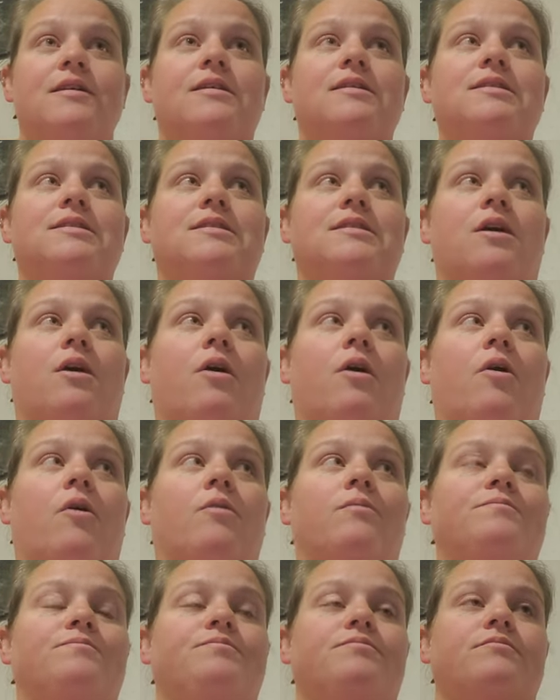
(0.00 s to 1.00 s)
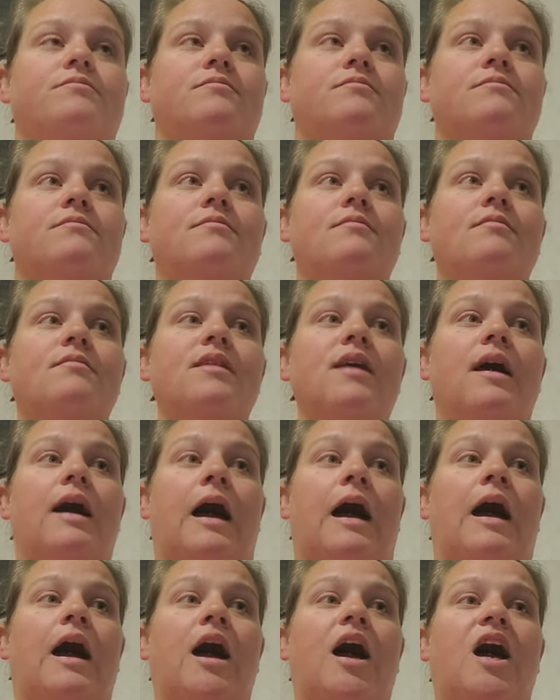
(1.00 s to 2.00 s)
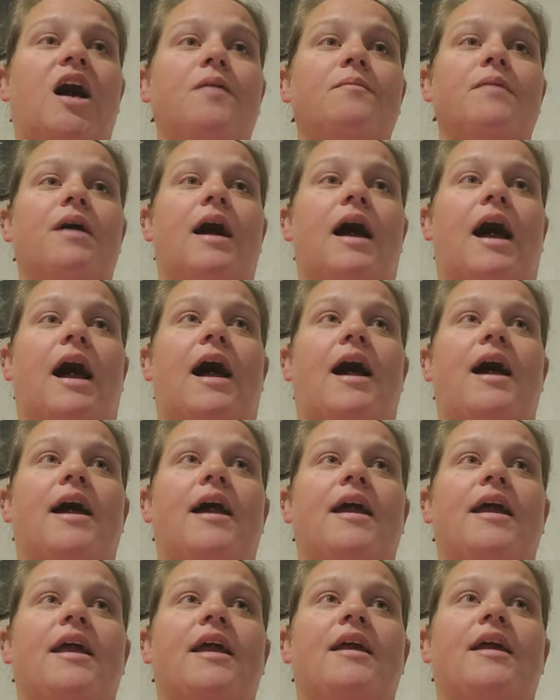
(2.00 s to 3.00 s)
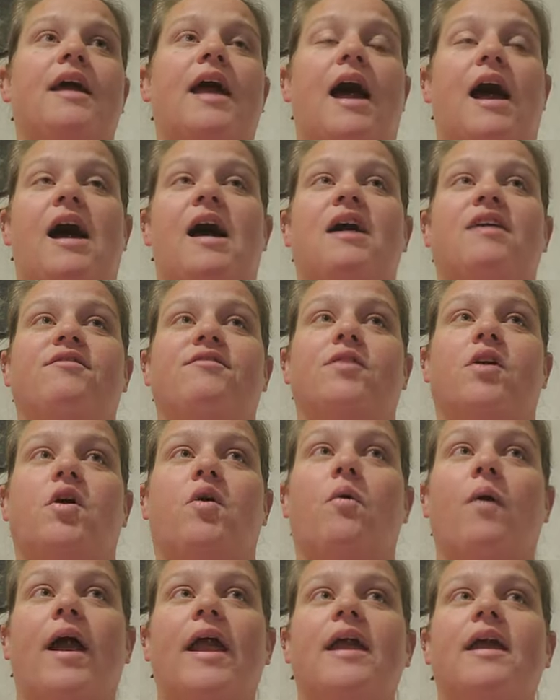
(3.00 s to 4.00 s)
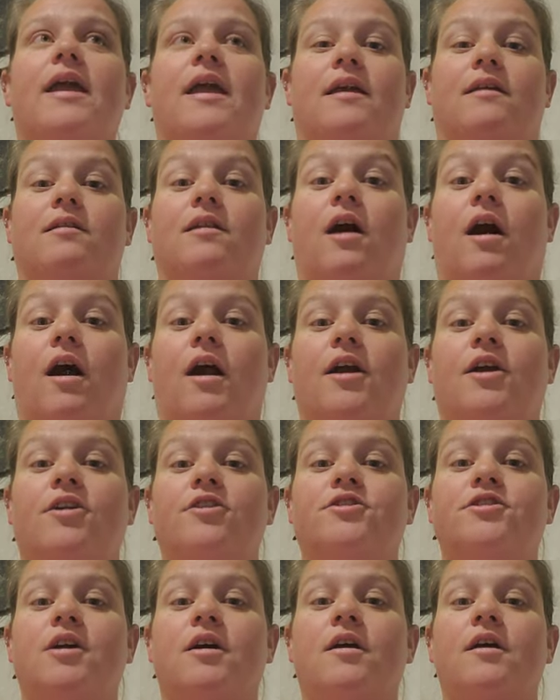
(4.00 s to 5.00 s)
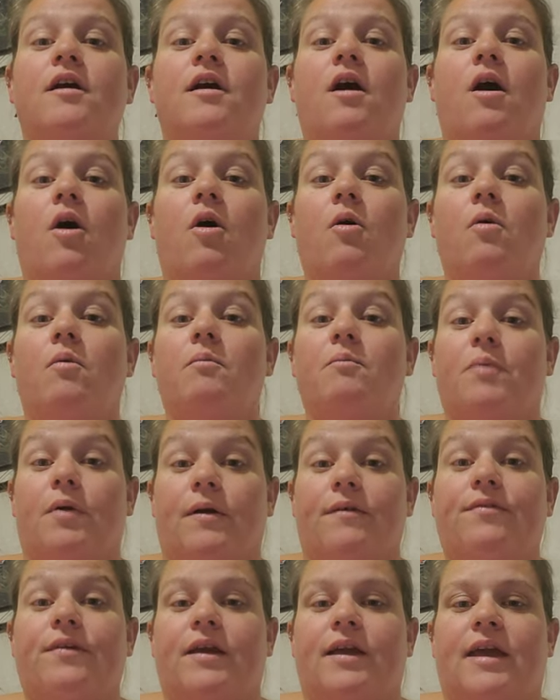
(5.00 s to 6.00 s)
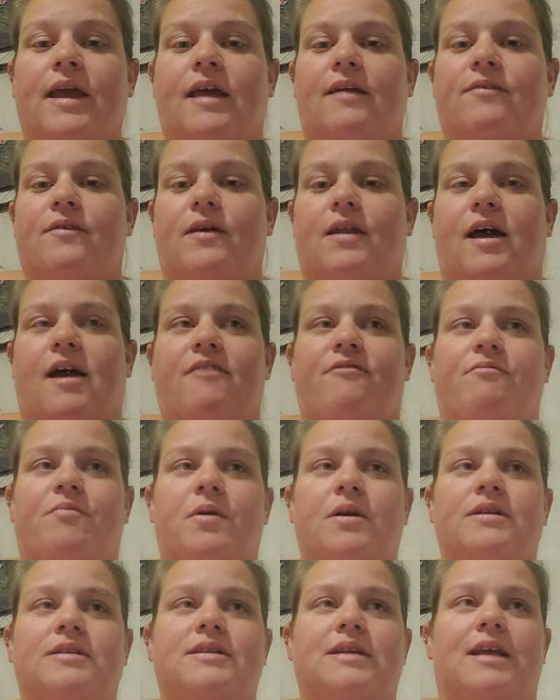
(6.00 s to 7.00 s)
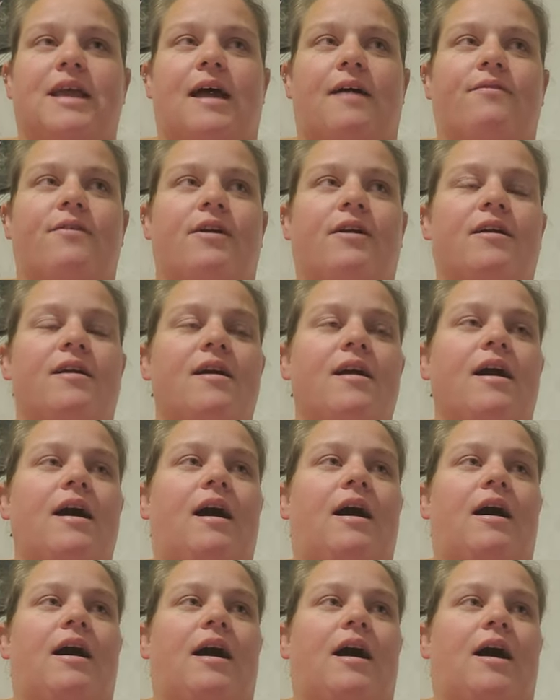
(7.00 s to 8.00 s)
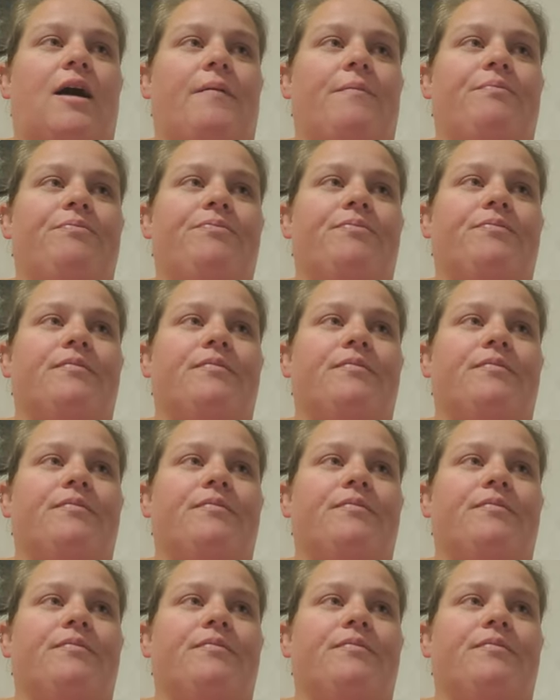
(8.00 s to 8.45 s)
So um, I have quite a large home birthing kit that I've put together. Um,